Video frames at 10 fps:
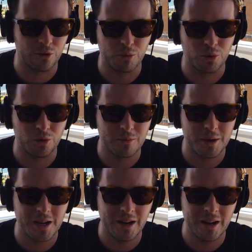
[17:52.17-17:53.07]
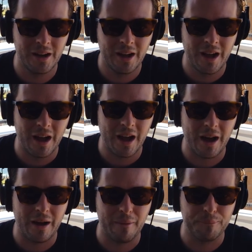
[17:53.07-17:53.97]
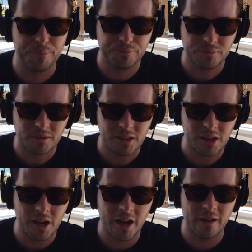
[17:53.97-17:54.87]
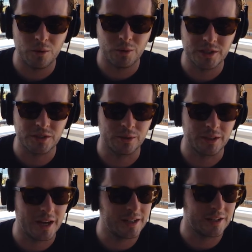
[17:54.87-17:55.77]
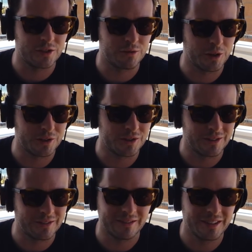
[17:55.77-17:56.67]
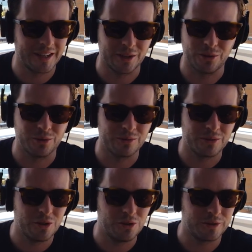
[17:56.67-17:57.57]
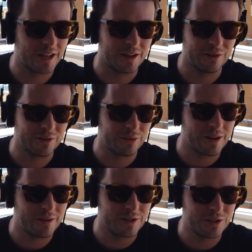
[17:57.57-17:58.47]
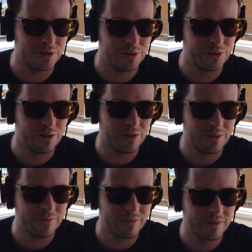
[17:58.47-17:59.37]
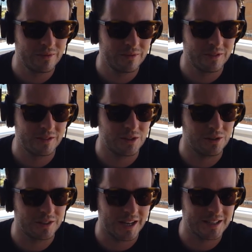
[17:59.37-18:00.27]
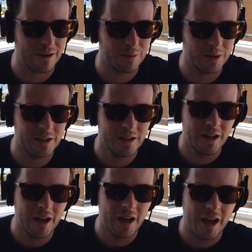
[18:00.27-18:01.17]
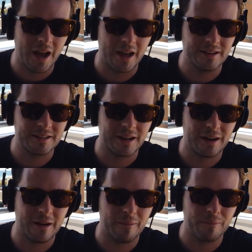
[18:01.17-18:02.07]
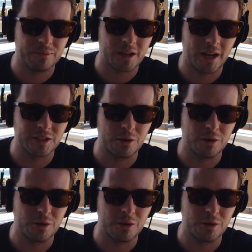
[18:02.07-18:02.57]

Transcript: of more automated um, and then once it's doing that, you can just focus on getting all new sales and whatever to your to your SaaS company. And um, and so